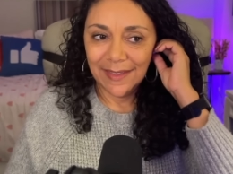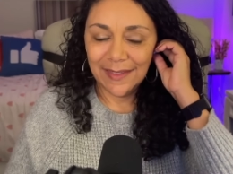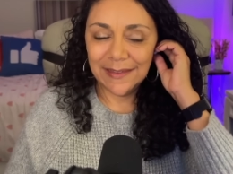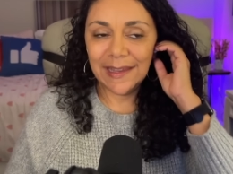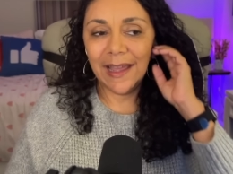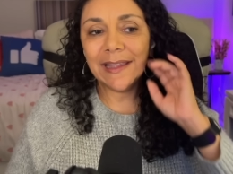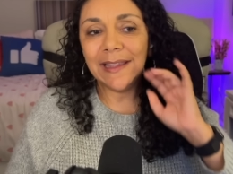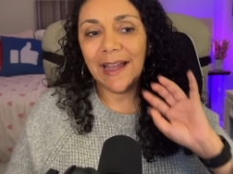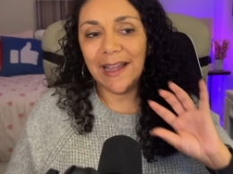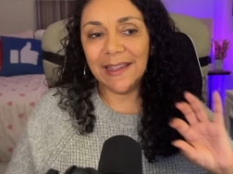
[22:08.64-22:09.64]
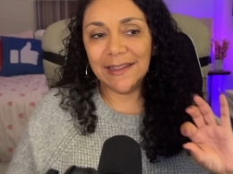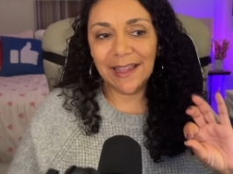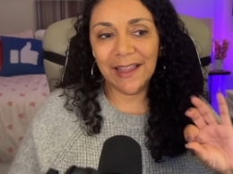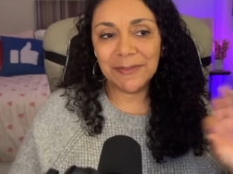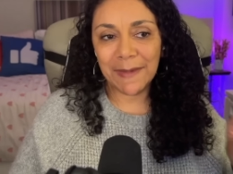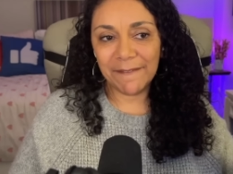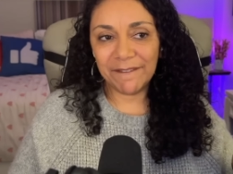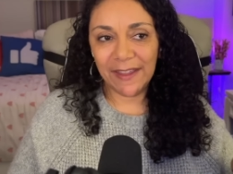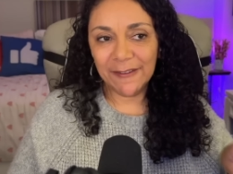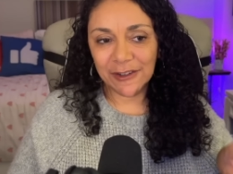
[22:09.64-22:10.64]
not my
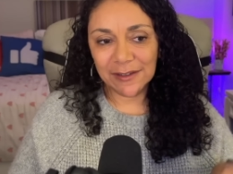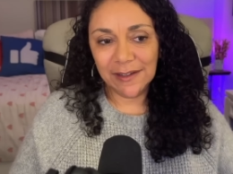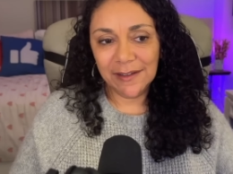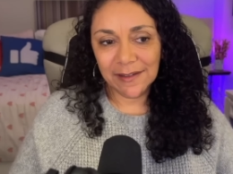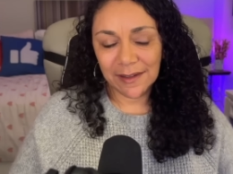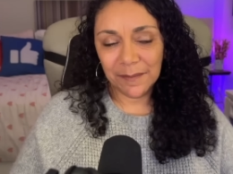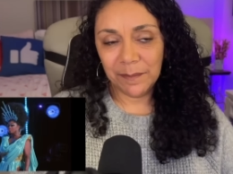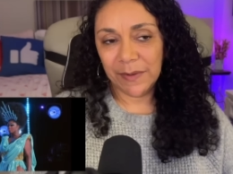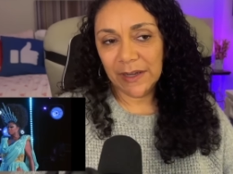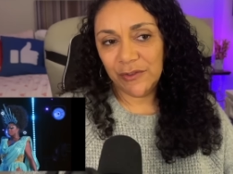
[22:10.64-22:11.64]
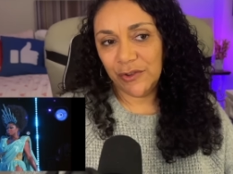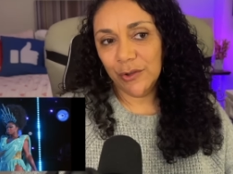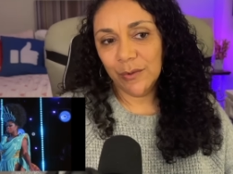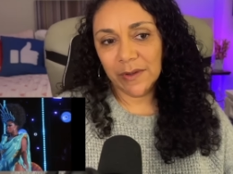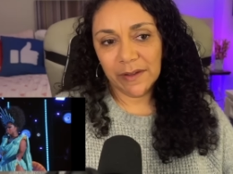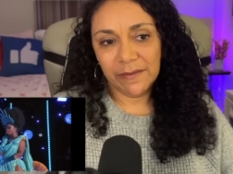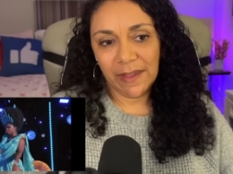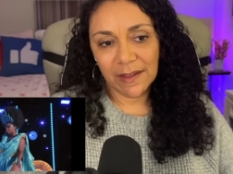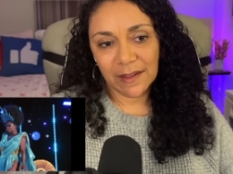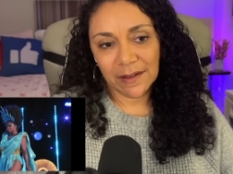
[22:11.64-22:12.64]
favorite look, but I do love
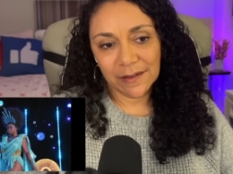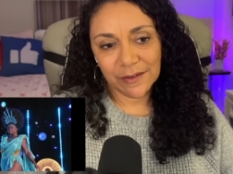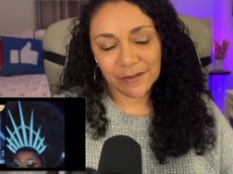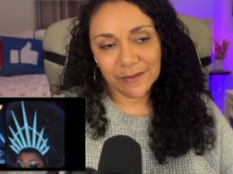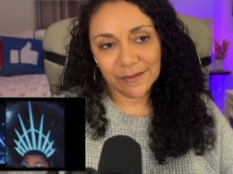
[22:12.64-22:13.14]
that color.